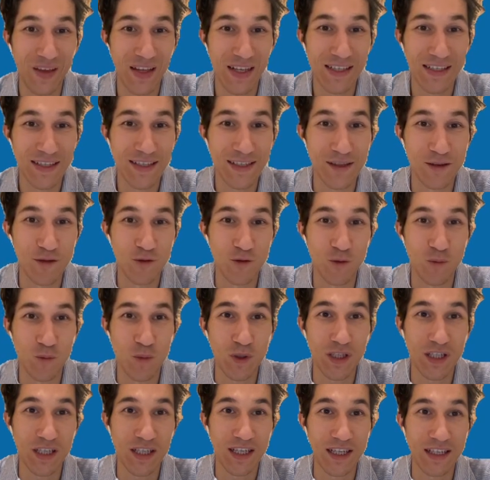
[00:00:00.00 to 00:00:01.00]
so
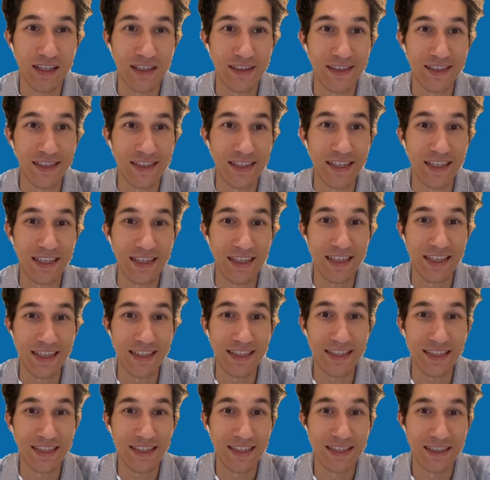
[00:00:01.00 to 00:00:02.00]
nobody can see
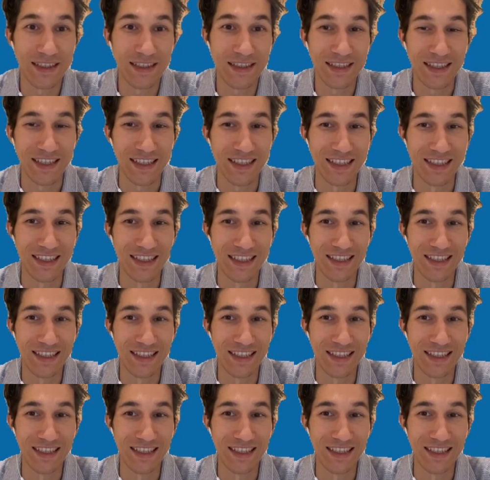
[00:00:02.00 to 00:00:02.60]
this. uh,